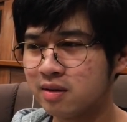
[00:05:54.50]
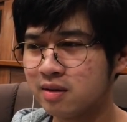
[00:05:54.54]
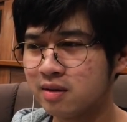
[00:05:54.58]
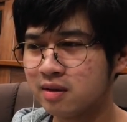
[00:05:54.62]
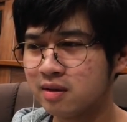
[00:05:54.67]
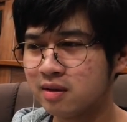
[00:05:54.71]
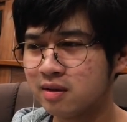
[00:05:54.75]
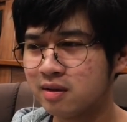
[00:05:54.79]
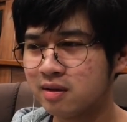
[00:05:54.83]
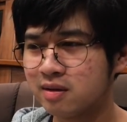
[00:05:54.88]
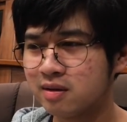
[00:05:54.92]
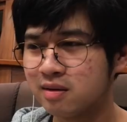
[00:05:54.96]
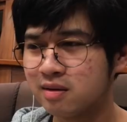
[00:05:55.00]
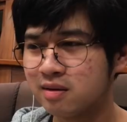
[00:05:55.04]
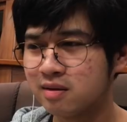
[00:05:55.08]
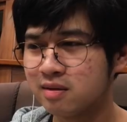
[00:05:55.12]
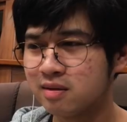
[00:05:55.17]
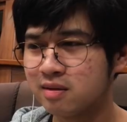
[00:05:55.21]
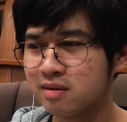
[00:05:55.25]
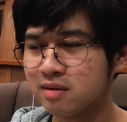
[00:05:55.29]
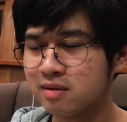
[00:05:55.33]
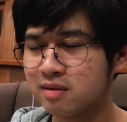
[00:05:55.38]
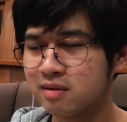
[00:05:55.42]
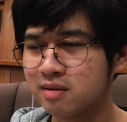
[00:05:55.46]

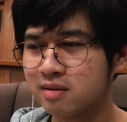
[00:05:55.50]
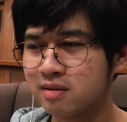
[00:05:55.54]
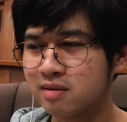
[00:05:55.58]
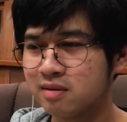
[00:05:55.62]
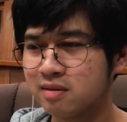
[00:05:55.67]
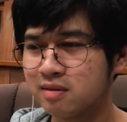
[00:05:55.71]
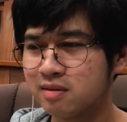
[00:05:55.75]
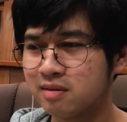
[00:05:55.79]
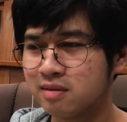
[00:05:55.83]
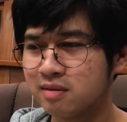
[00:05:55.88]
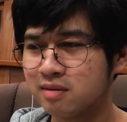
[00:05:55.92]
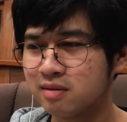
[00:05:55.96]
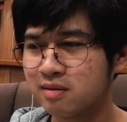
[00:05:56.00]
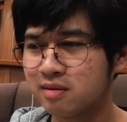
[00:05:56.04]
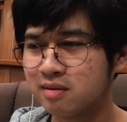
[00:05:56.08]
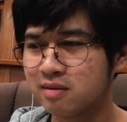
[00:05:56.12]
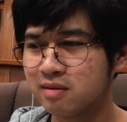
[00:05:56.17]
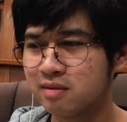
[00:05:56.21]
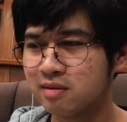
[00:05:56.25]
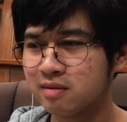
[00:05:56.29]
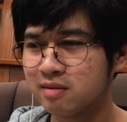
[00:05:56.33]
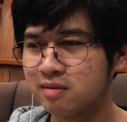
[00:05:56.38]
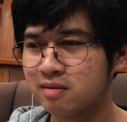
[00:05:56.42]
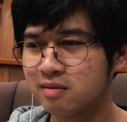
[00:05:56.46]

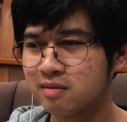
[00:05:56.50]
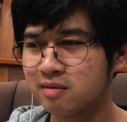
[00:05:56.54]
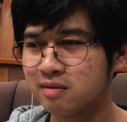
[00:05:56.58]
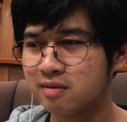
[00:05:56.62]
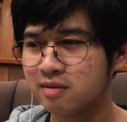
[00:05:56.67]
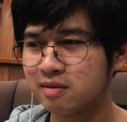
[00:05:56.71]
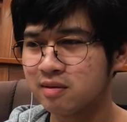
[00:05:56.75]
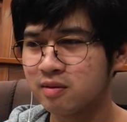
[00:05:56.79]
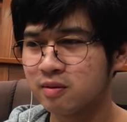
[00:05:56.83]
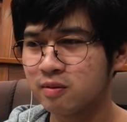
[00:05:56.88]
Nothing is said.